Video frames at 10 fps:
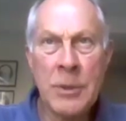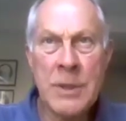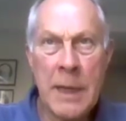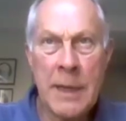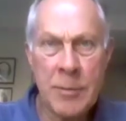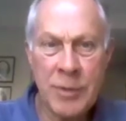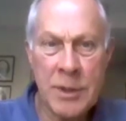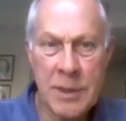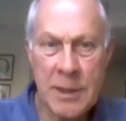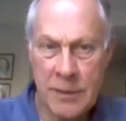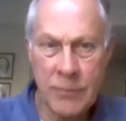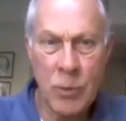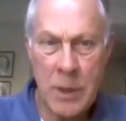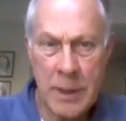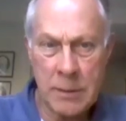Diana, Princess of
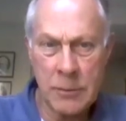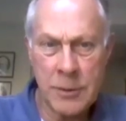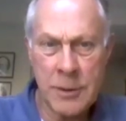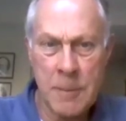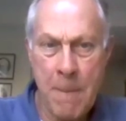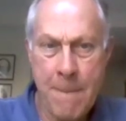Wales,